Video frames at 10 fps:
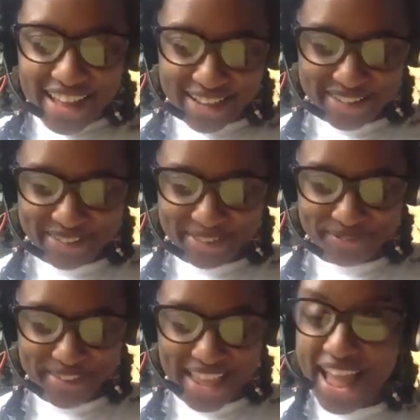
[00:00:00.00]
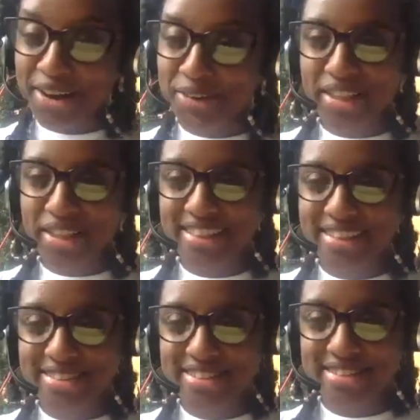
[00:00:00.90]
i don't like
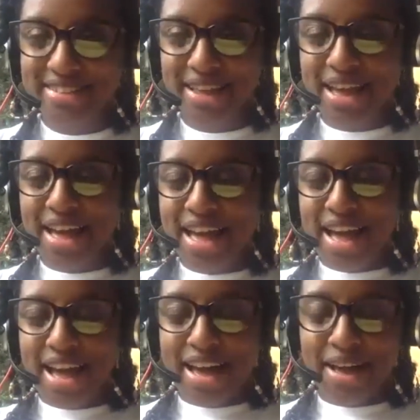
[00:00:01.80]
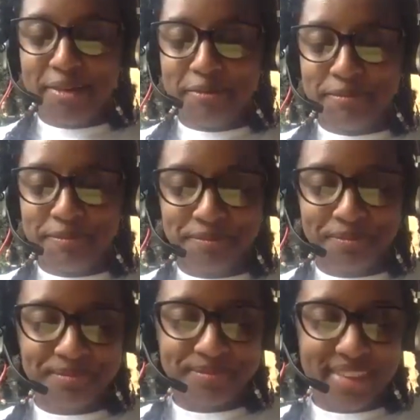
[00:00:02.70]
this um,
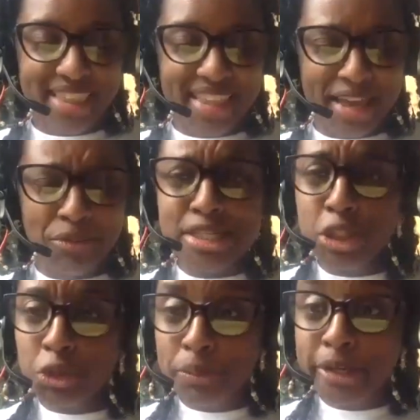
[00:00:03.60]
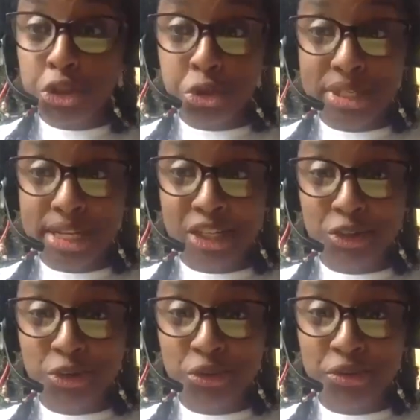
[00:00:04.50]
it was a little bit too
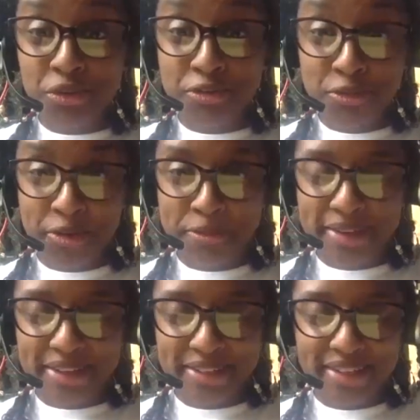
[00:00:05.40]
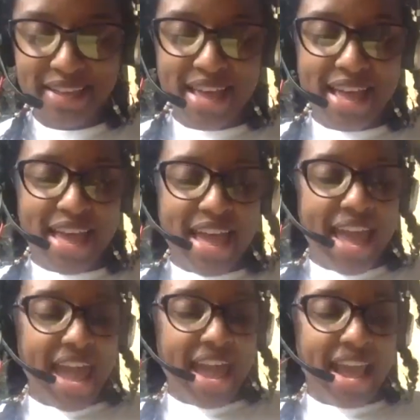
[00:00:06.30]
technical for me
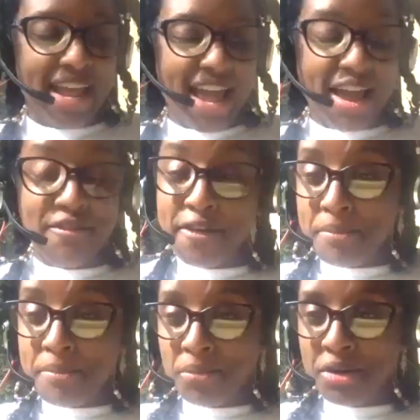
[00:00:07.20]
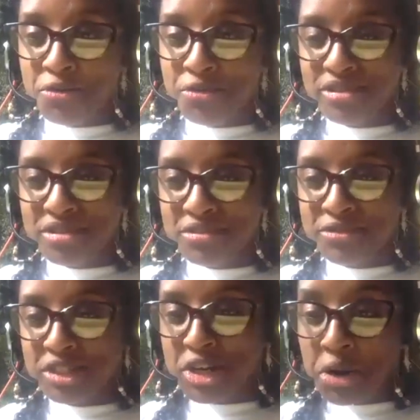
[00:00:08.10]
and i found my way over to the
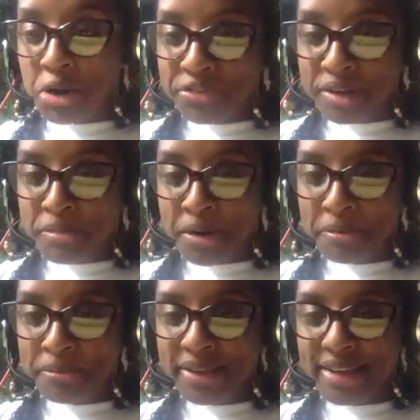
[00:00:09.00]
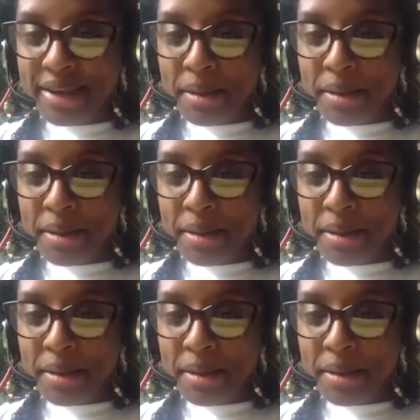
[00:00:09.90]
photography department